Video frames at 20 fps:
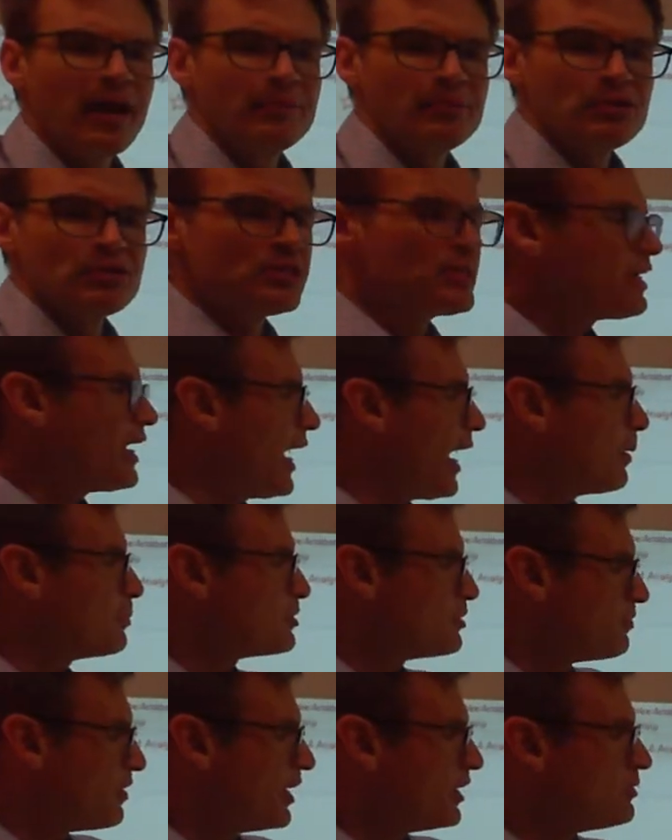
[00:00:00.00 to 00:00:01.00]
you see
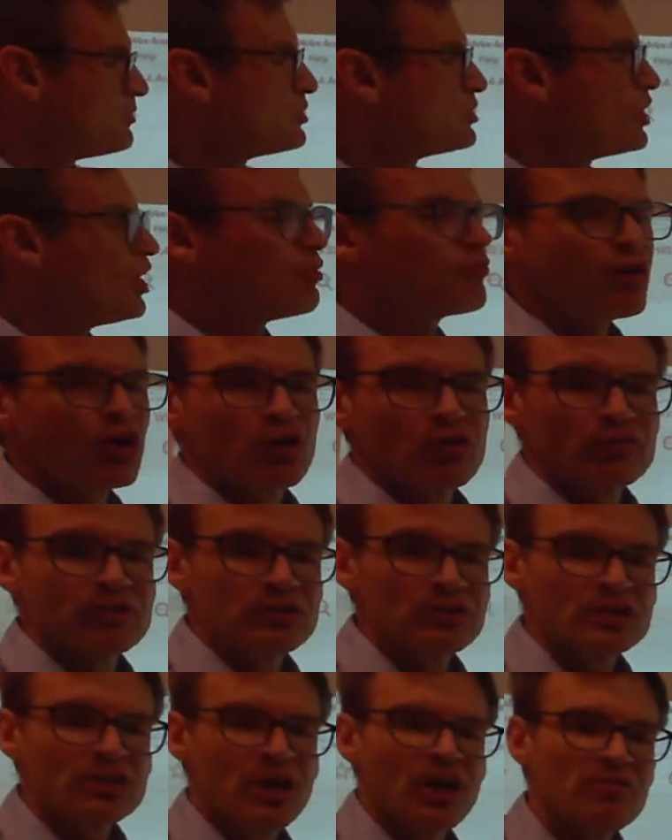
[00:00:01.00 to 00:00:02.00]
absolute value of stuff over
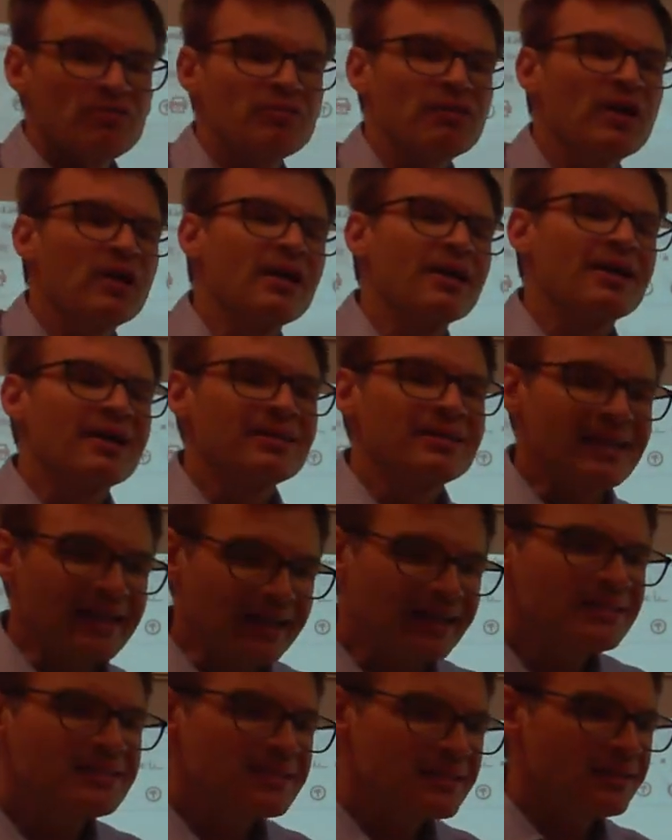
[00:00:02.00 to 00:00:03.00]
stuff, the
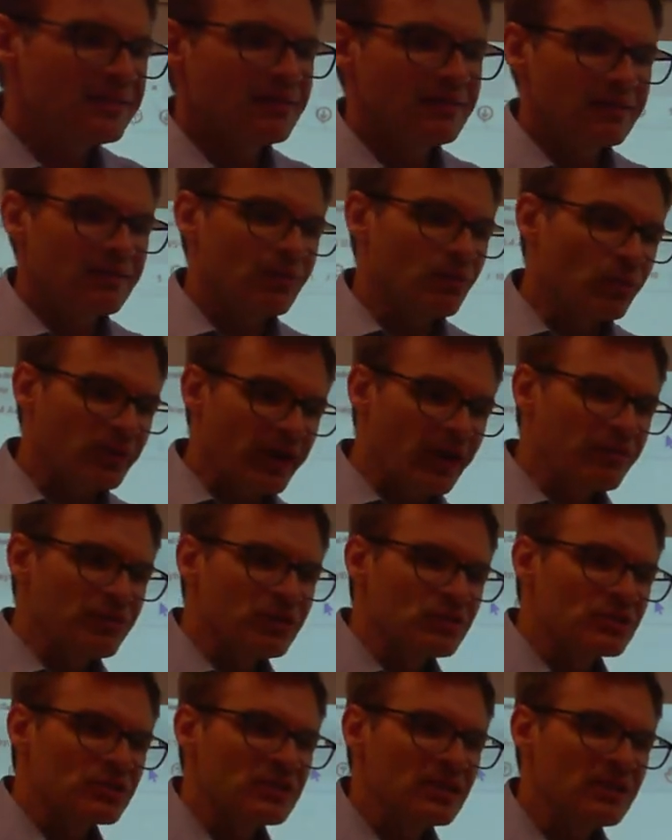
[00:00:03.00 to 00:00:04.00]
instant, whenever
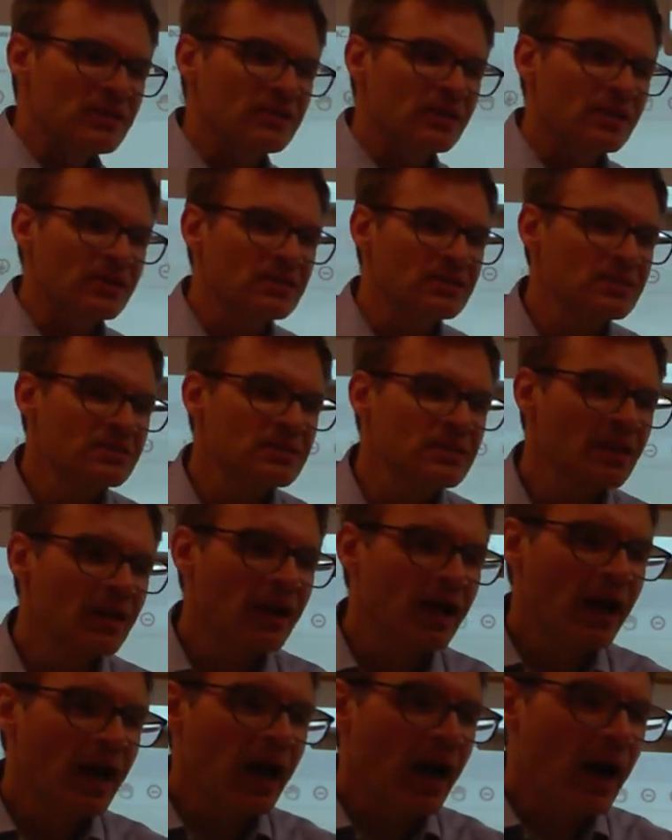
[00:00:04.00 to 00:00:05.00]
you see this,
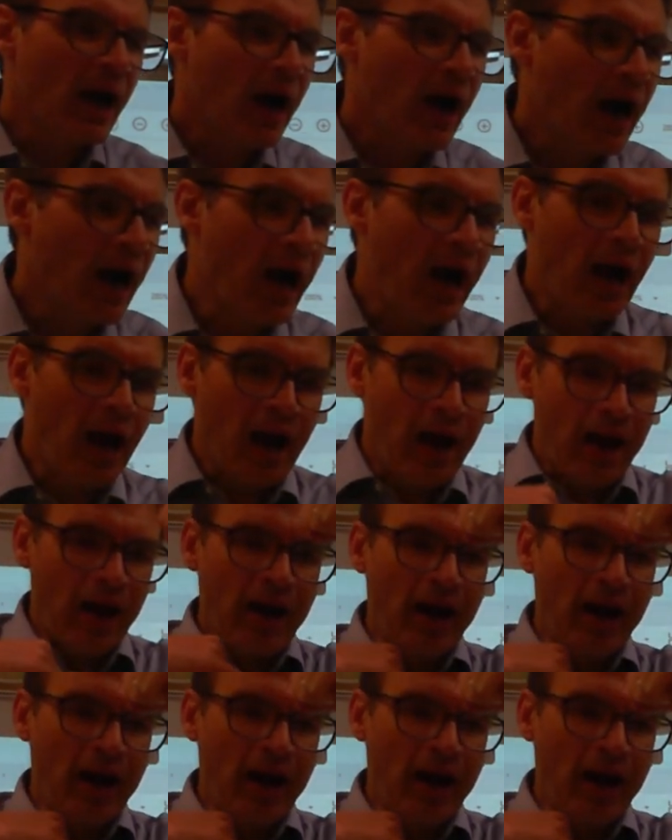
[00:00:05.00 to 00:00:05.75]
I